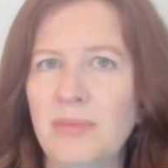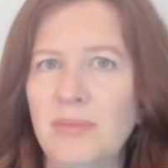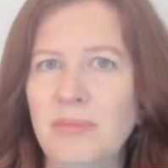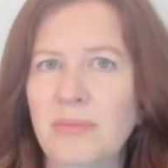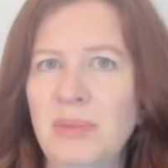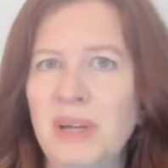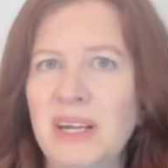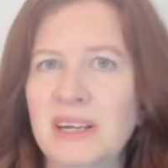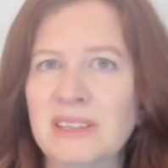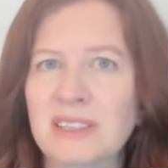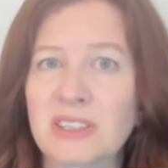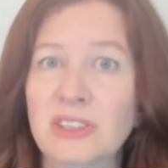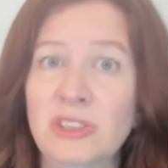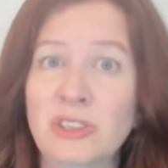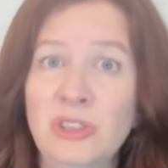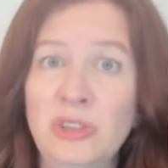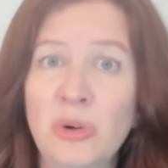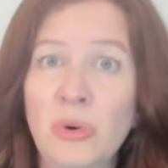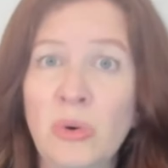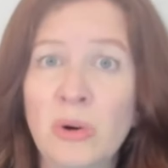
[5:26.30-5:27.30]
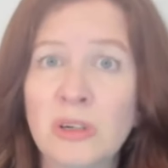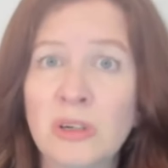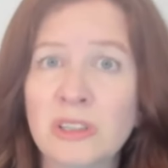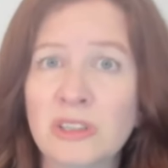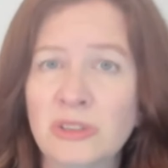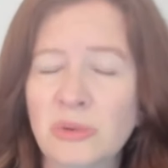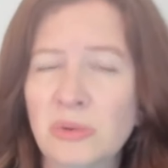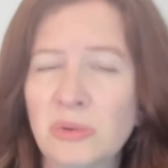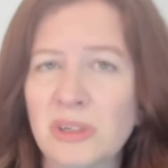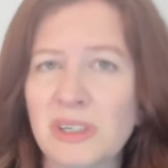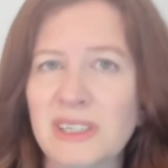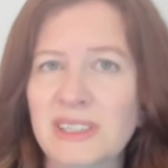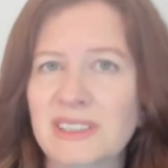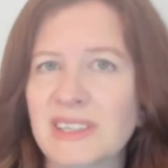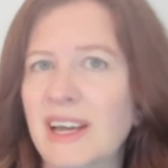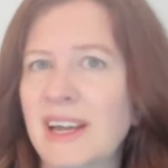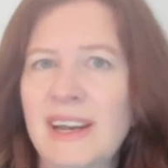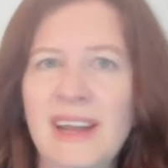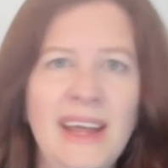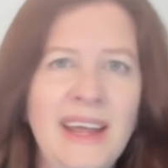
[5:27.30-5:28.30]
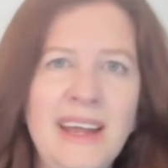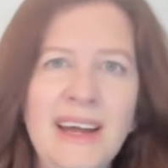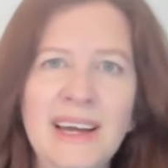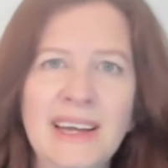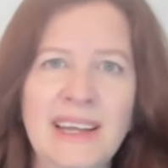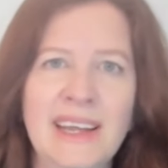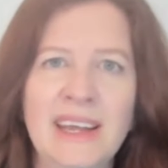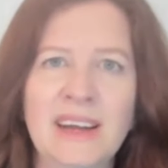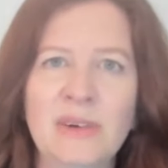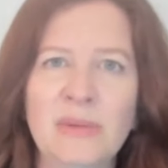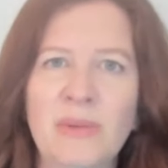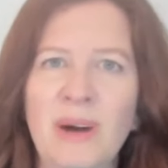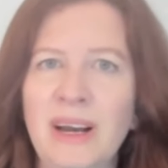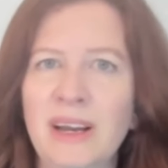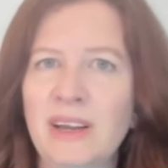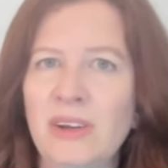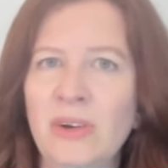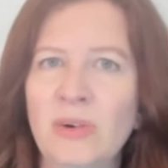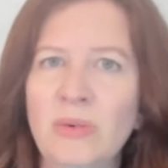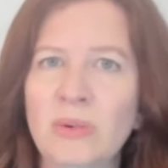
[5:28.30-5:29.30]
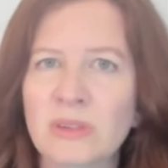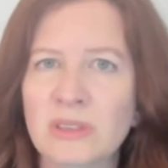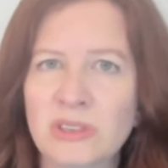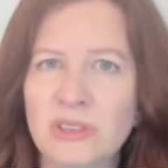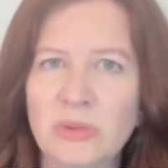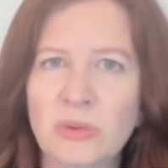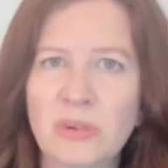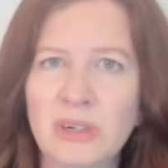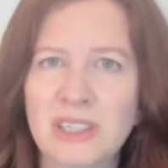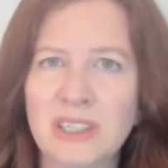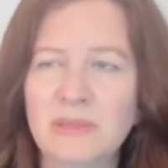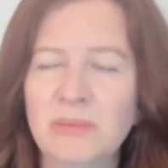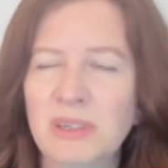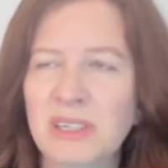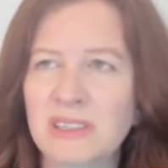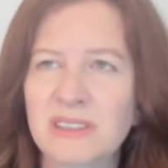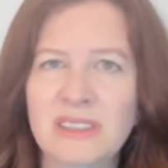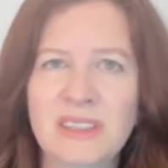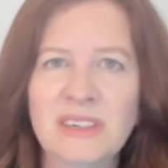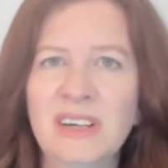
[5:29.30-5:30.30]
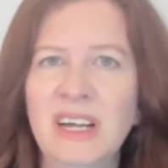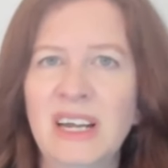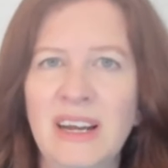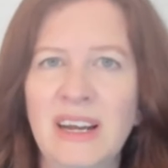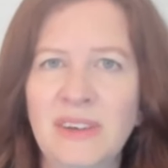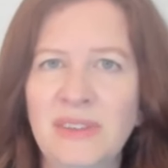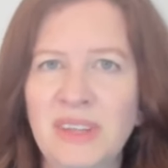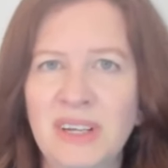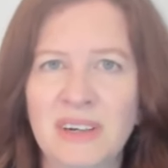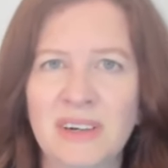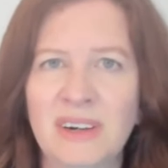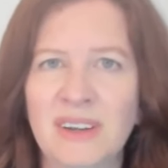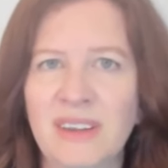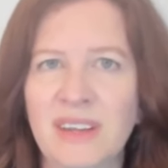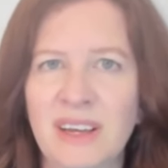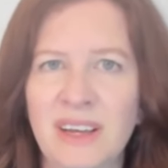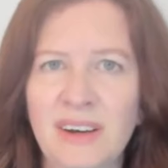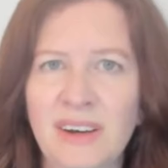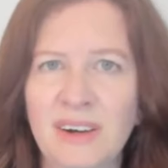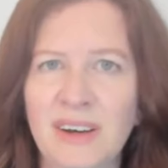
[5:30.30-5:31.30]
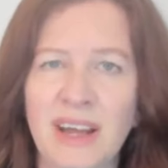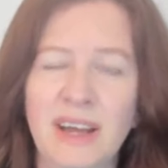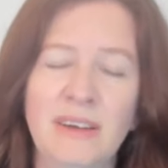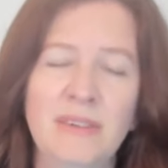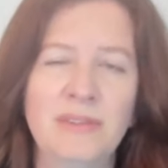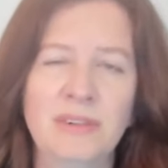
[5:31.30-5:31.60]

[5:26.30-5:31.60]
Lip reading: because it's your stories, and AI can't write your stories because they're not out there on the internet